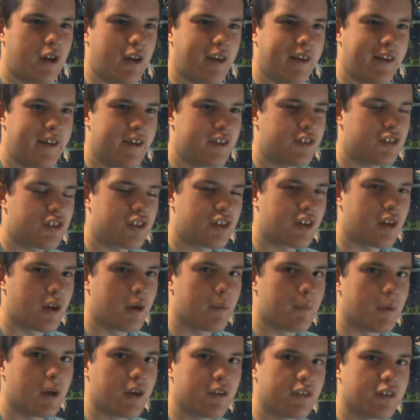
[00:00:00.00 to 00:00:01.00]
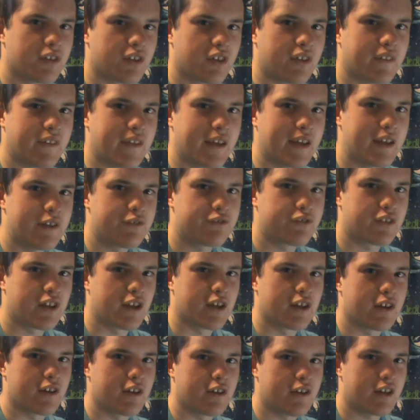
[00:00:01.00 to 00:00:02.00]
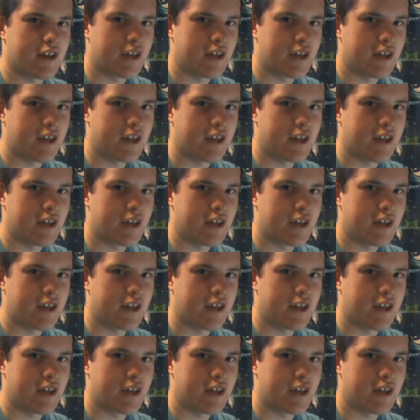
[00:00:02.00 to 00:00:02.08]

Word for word: list them underneath the